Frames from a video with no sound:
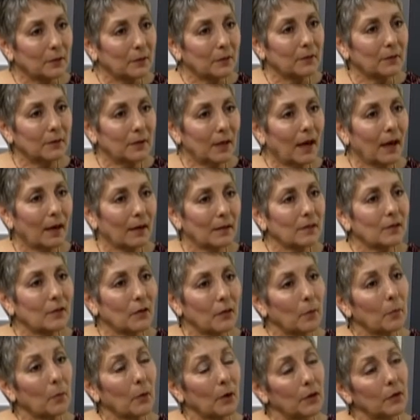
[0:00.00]
yeah, so
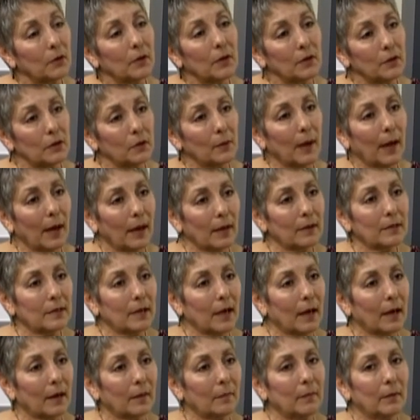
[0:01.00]
the more you can do ahead of
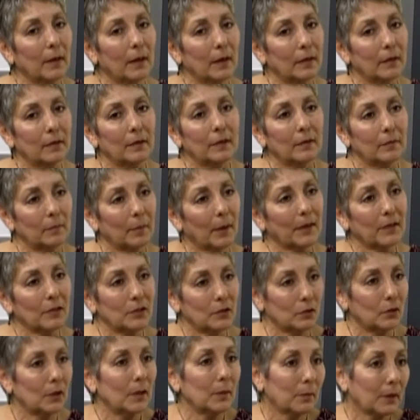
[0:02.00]
time and by
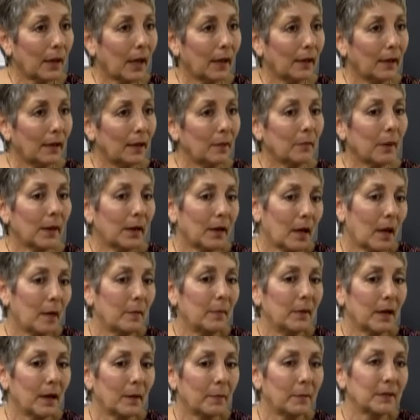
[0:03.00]
streamlining, by
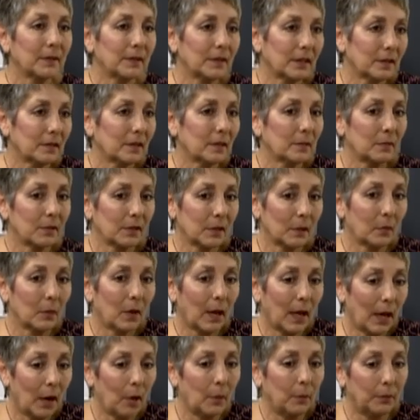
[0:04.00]
coming up with systems that
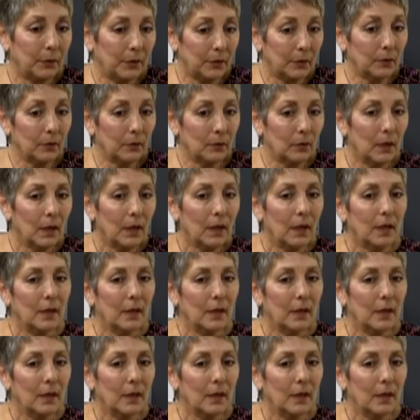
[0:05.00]
will help you